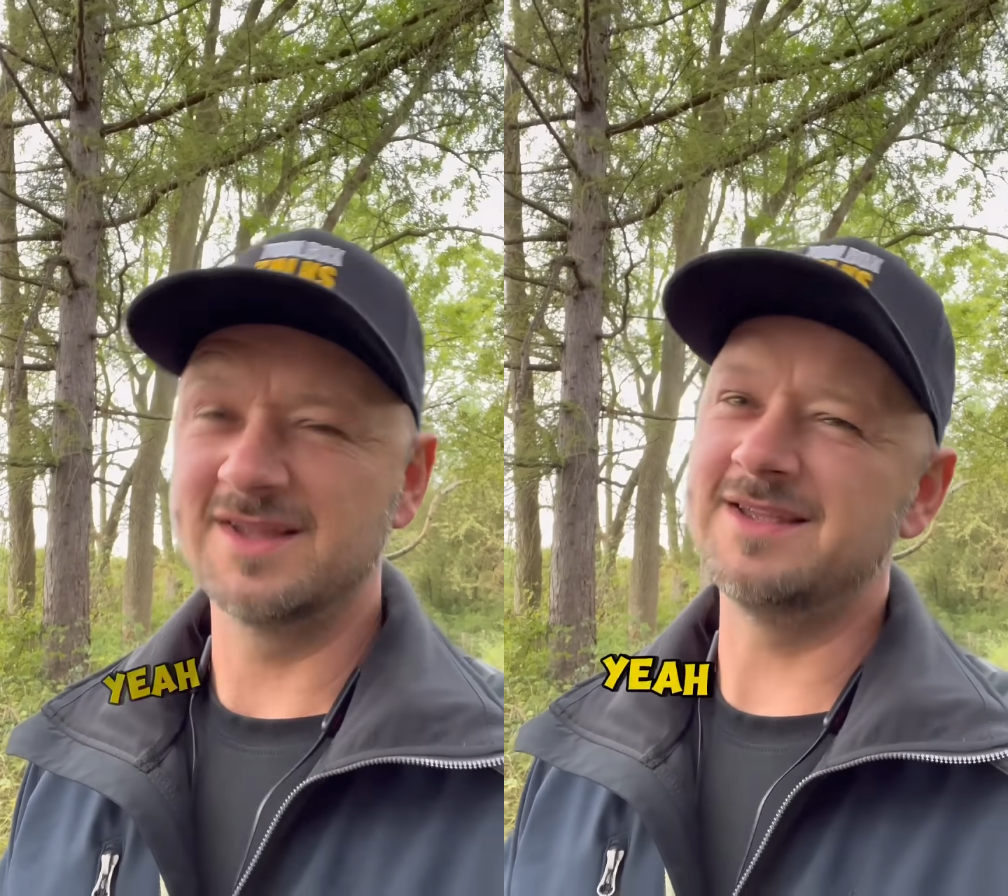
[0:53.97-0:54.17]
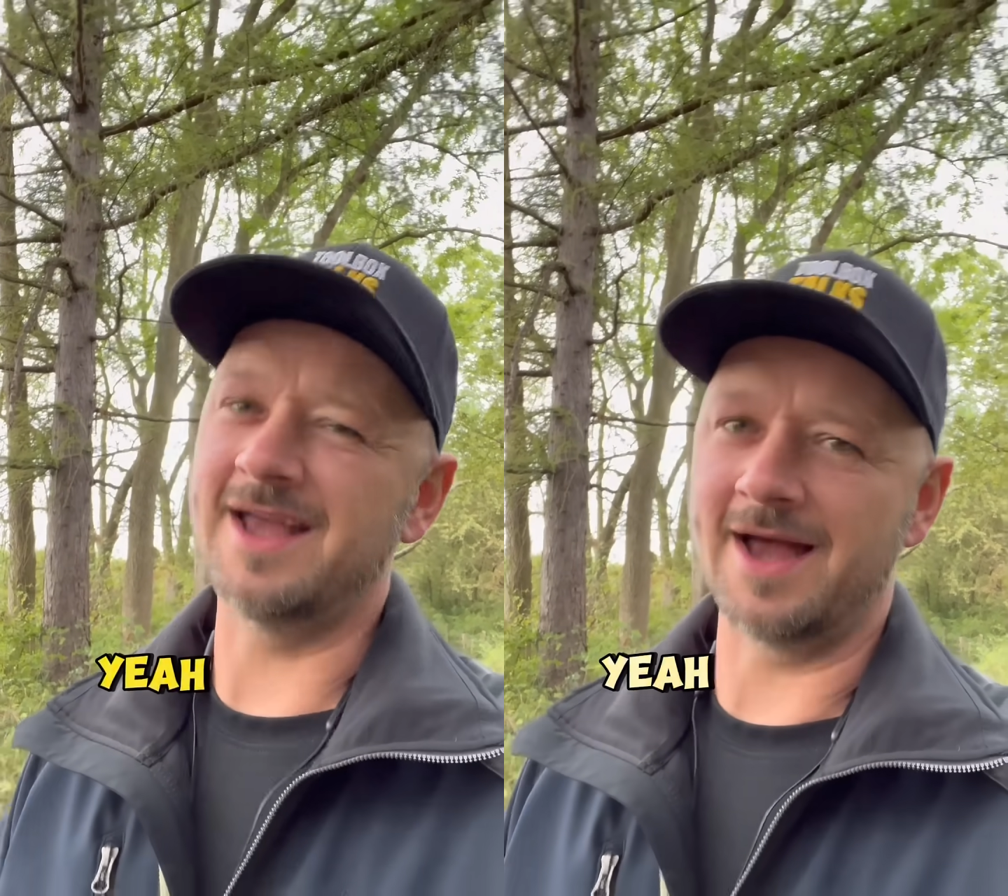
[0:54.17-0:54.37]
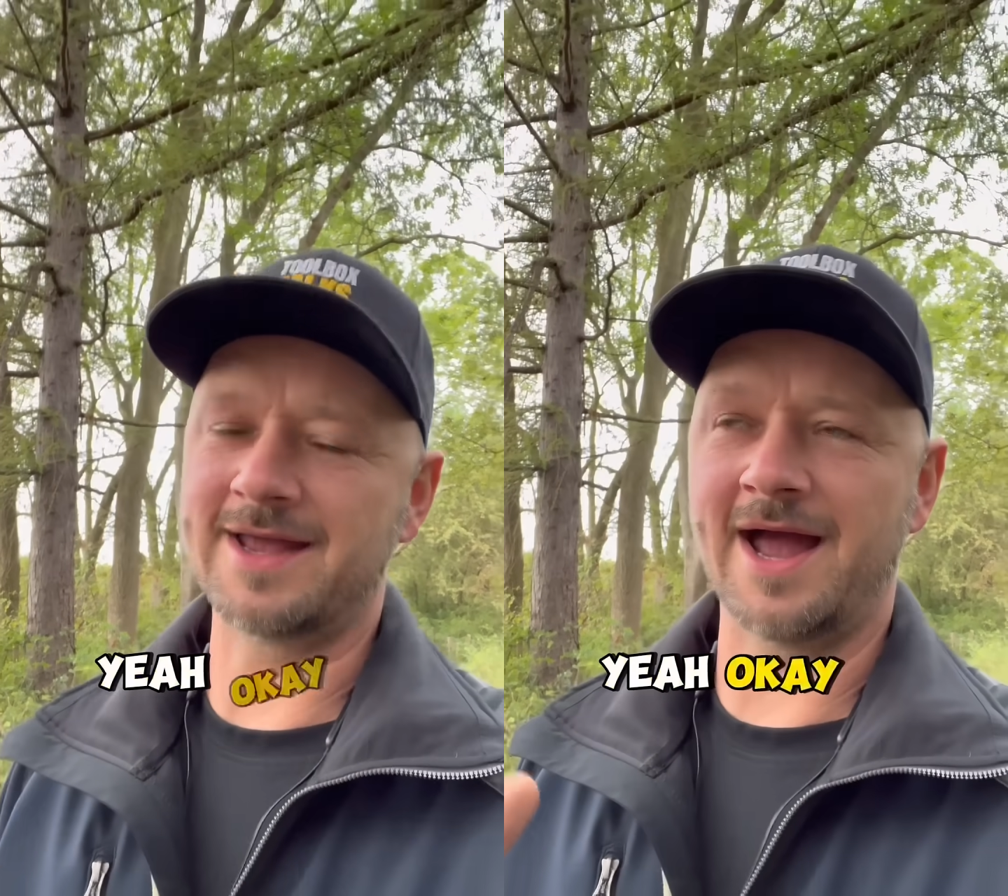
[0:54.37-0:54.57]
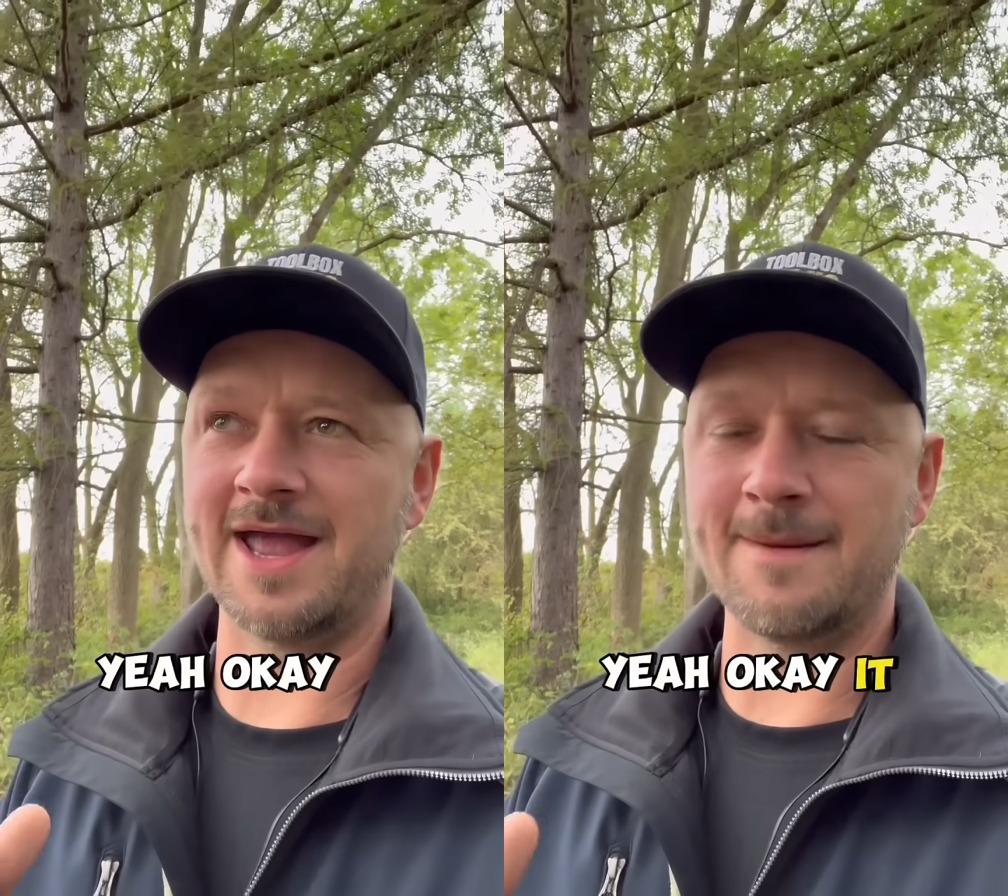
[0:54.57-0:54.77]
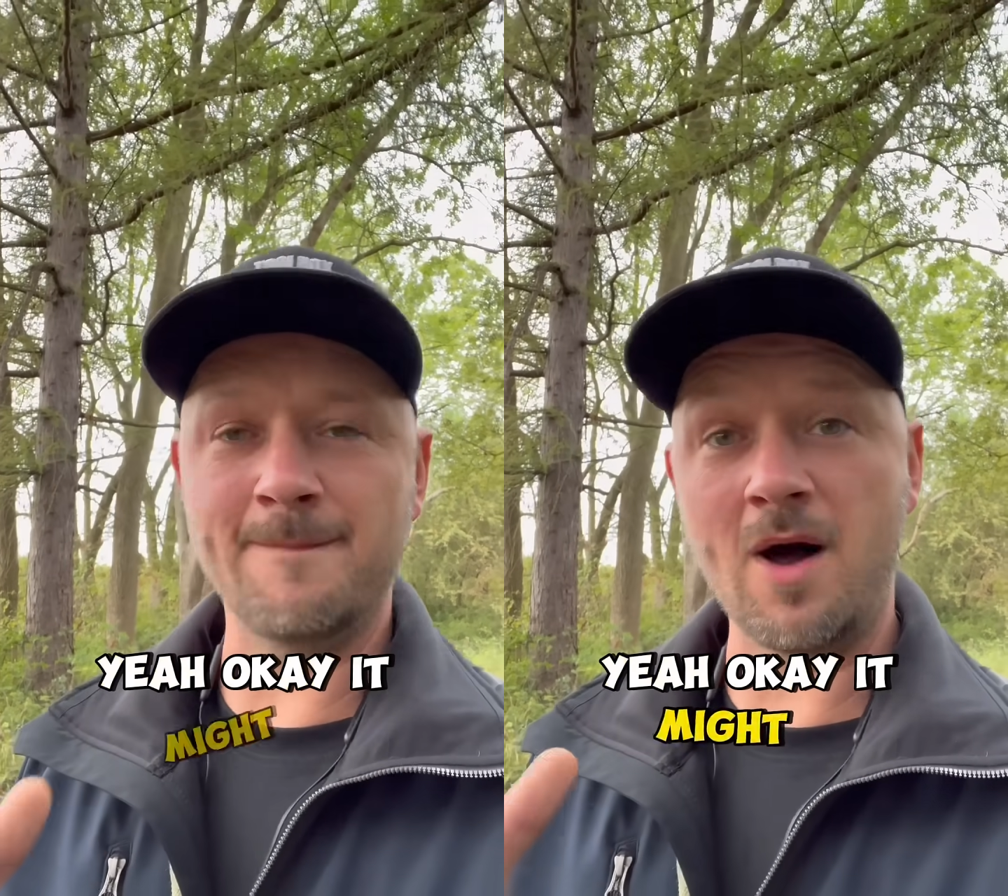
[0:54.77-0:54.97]
Yeah,
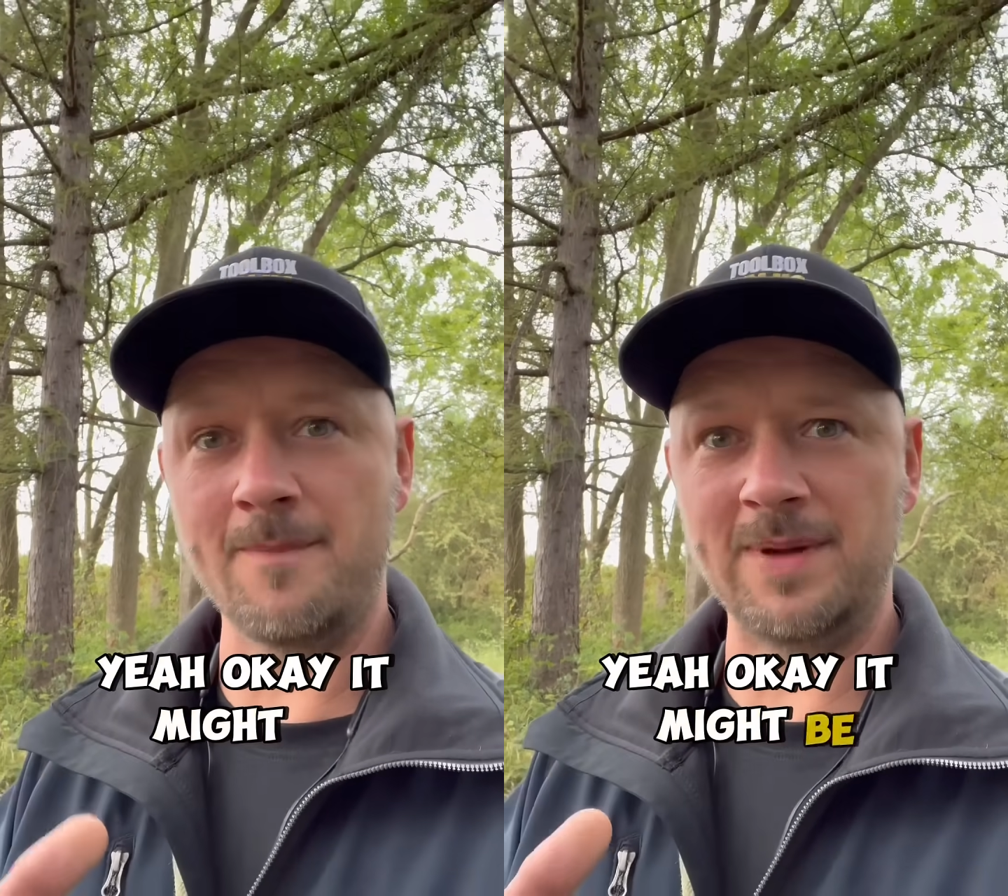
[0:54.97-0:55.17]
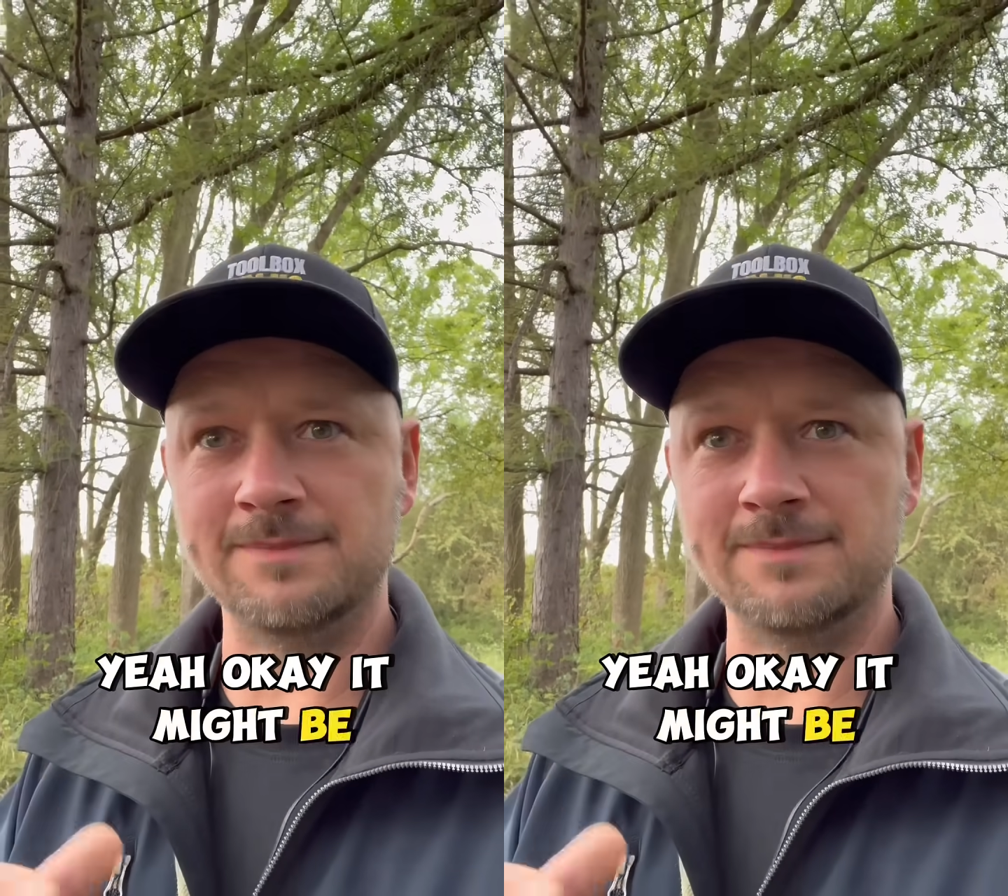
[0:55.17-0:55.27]
okay, it might be